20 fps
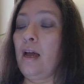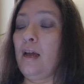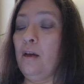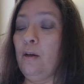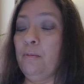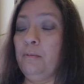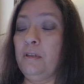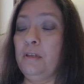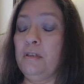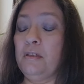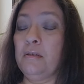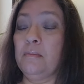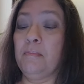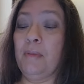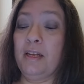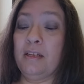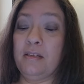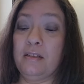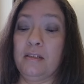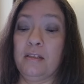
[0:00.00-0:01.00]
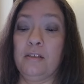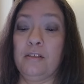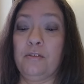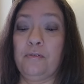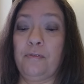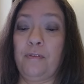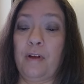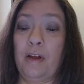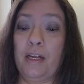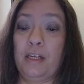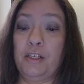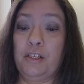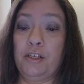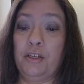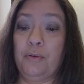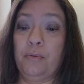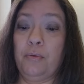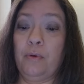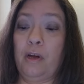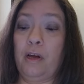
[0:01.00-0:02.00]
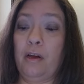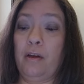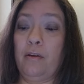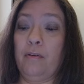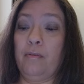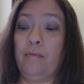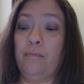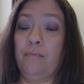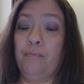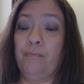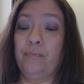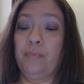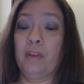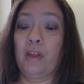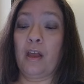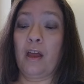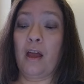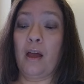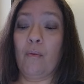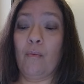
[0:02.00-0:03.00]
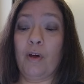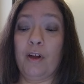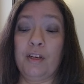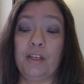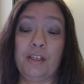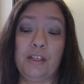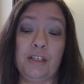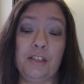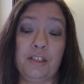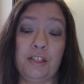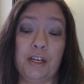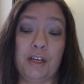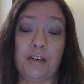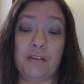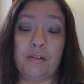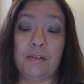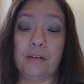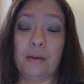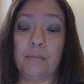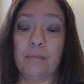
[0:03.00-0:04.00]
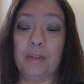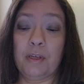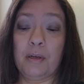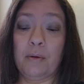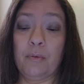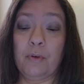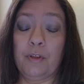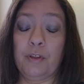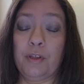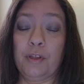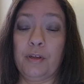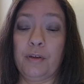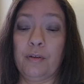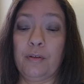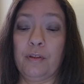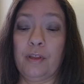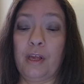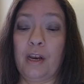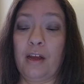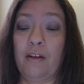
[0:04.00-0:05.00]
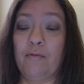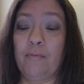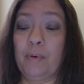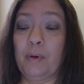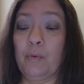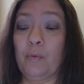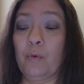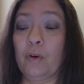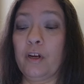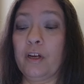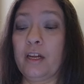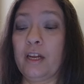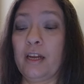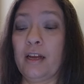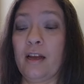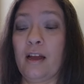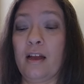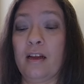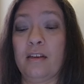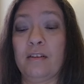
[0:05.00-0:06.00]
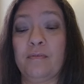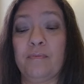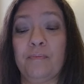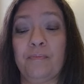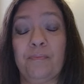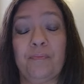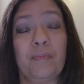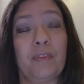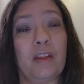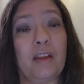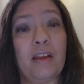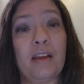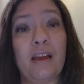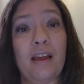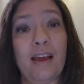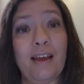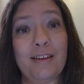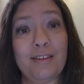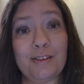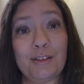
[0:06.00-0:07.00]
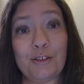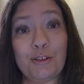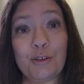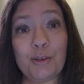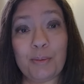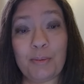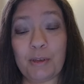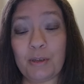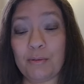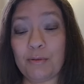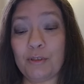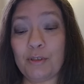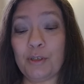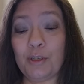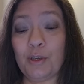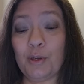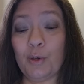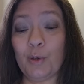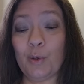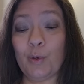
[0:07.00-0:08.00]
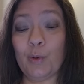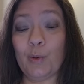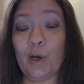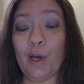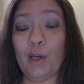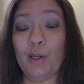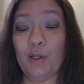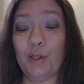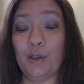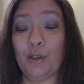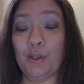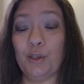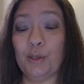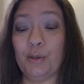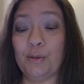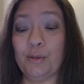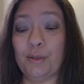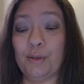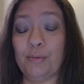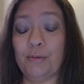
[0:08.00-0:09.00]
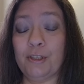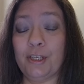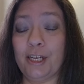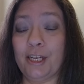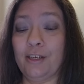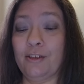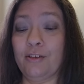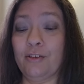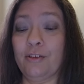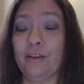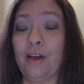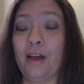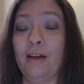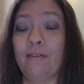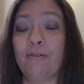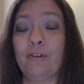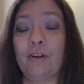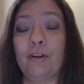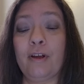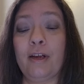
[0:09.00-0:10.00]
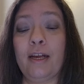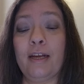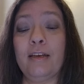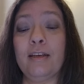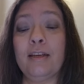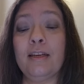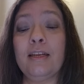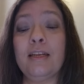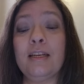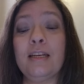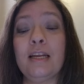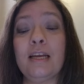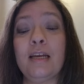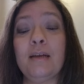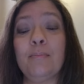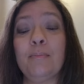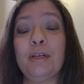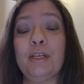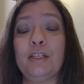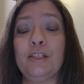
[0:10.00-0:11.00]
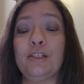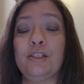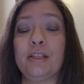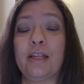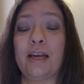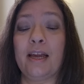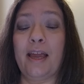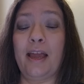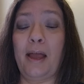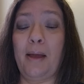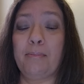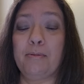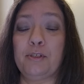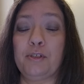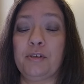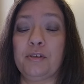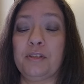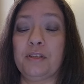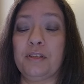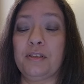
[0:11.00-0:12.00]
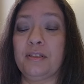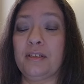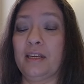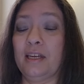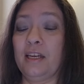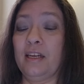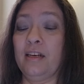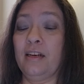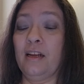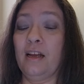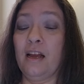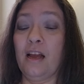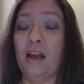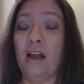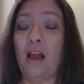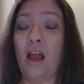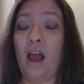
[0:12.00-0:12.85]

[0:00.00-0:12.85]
I hope this message finds you well. I wanted to share something with you that I've been working on. As a tribute to you and your YouTube channel, I've created an image that captures a scene